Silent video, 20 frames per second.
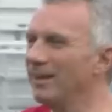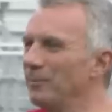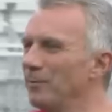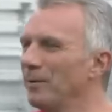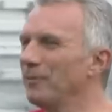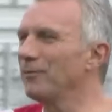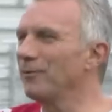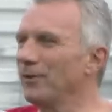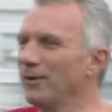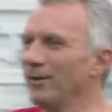
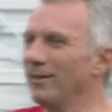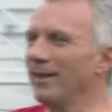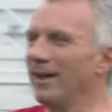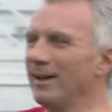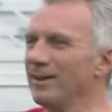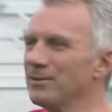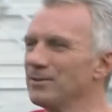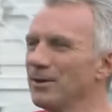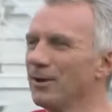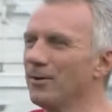refer to that
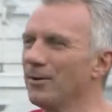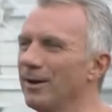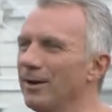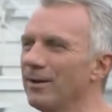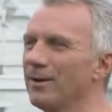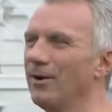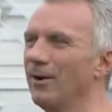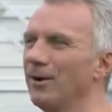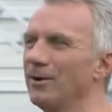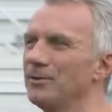as a credit
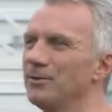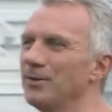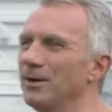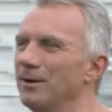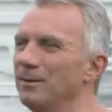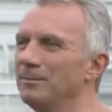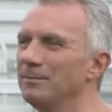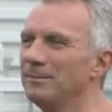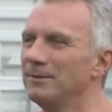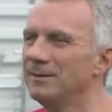card
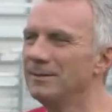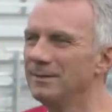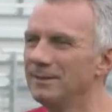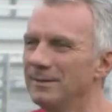jump. A